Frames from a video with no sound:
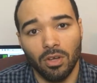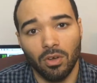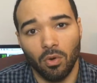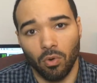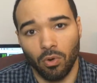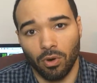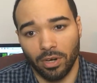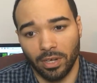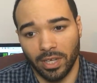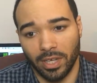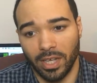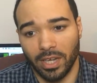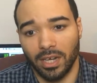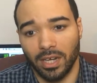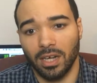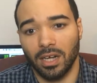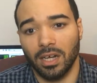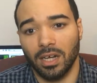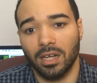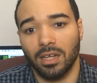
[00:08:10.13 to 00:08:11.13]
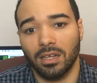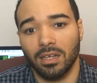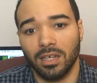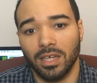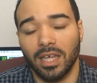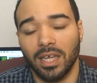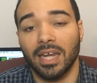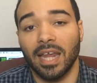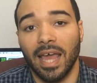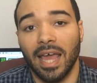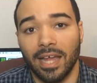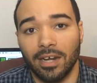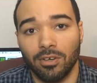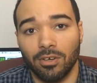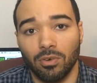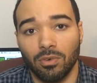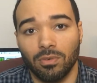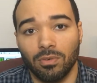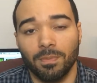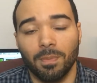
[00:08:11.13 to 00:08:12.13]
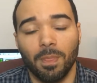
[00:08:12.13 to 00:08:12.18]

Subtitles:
or it can handle.